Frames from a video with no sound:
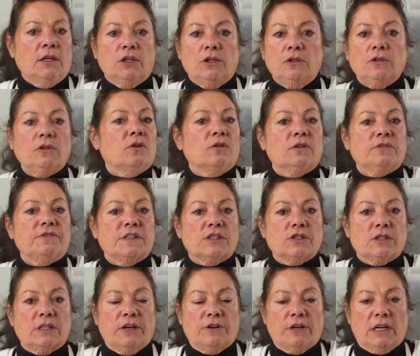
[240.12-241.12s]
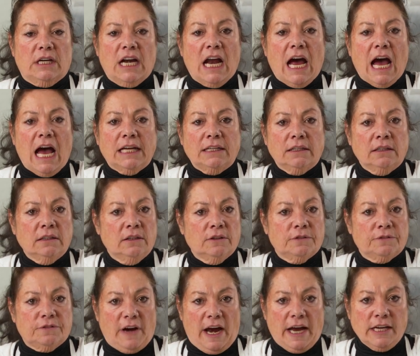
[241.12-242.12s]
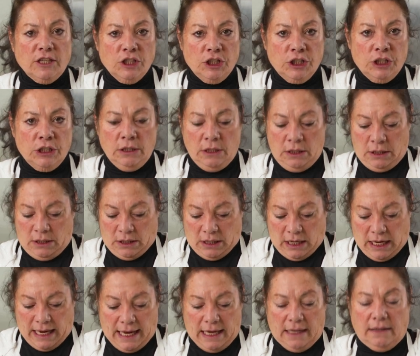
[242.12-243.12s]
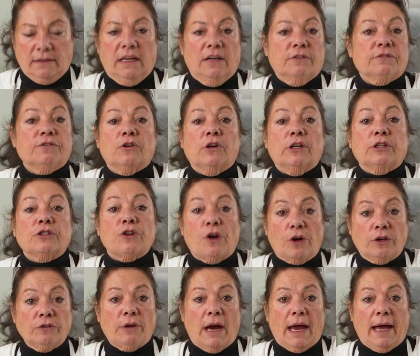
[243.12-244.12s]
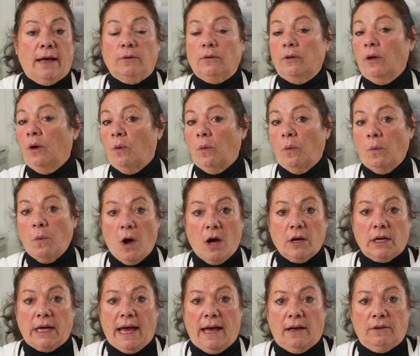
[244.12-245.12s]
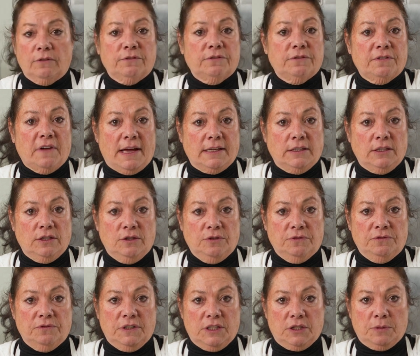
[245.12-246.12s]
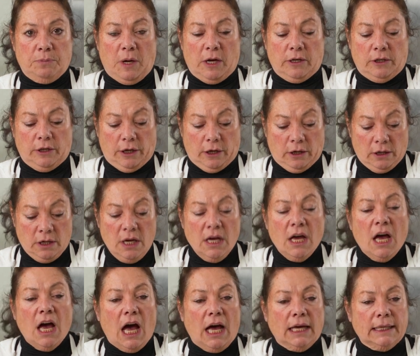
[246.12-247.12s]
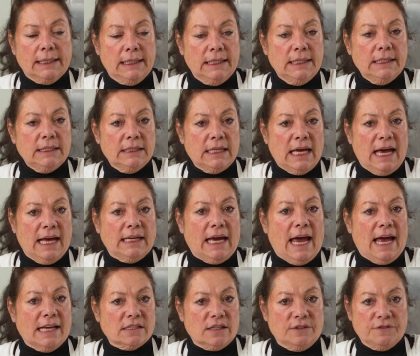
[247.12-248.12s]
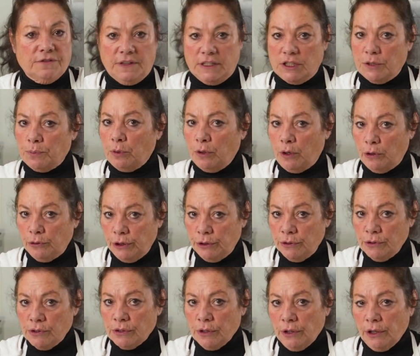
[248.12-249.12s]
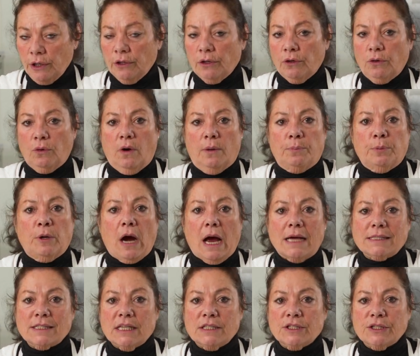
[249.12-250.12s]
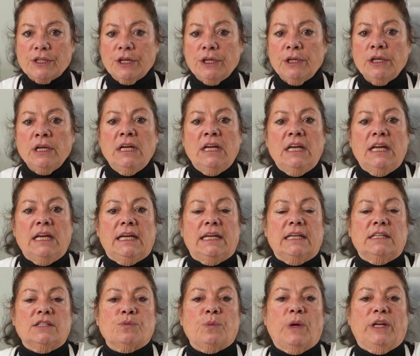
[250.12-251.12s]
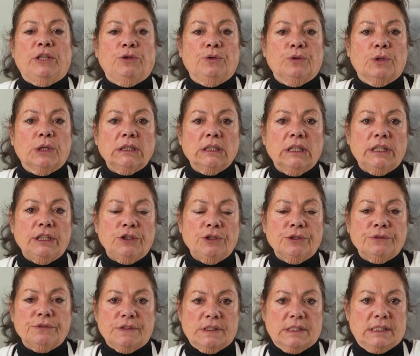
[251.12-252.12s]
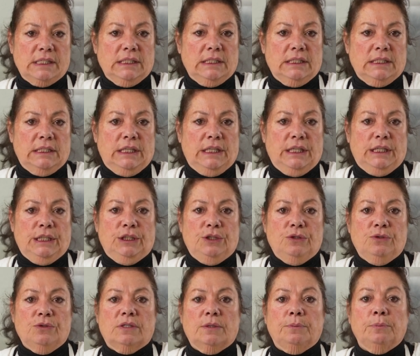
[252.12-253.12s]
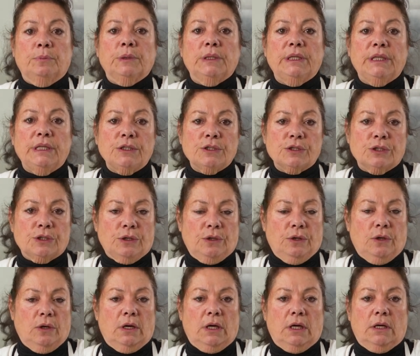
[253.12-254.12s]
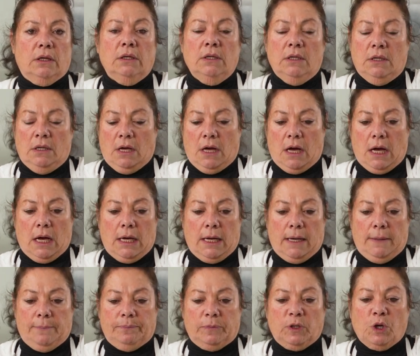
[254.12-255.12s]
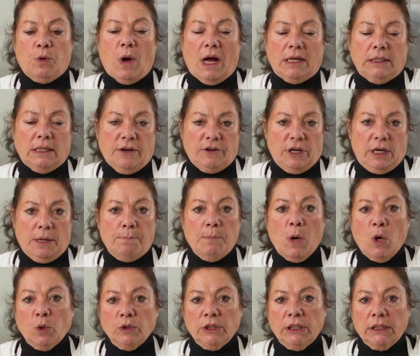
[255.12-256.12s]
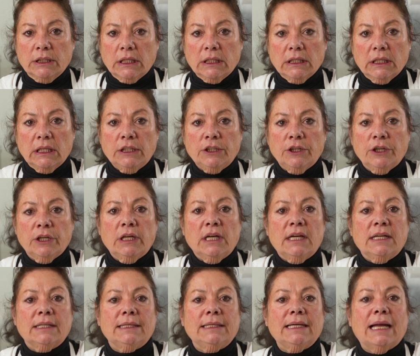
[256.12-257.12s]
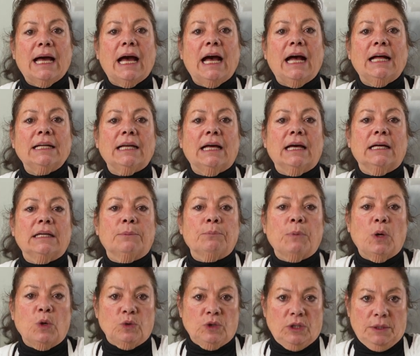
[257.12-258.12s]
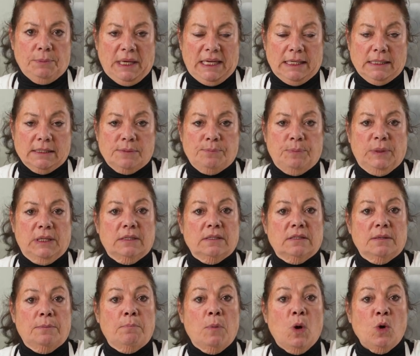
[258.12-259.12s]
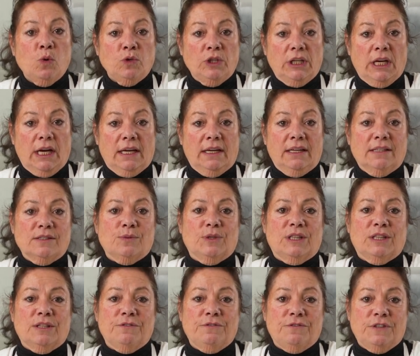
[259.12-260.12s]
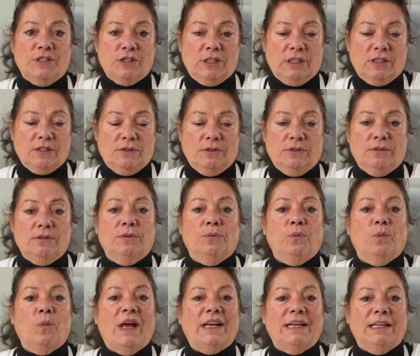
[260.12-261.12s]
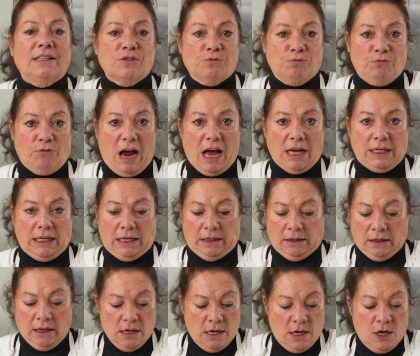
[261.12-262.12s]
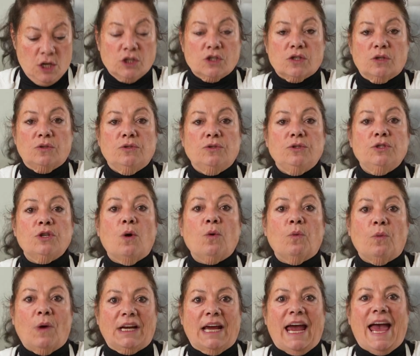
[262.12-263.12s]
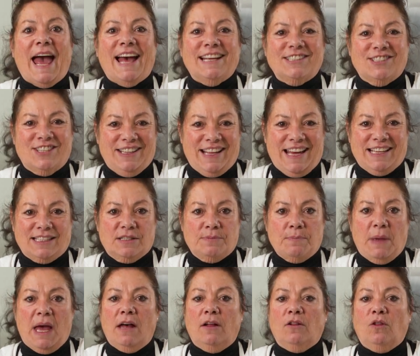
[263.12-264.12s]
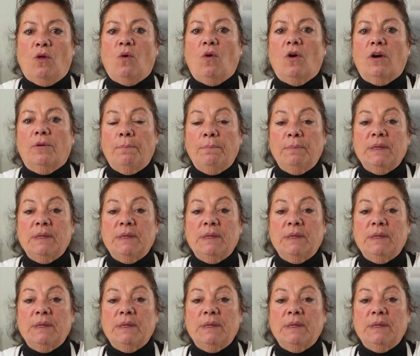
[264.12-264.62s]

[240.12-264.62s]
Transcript: you know the fish there are not fresh, and therefore turn around, walk out, find a new fishmonger. A key to that as a fish producer or processor is when you clean your facility, use a bleach or quaternary ammonia cleaner, not an ammonia base, because ammonia is what the fish exude when it's rotting. So you don't want to add to that smell or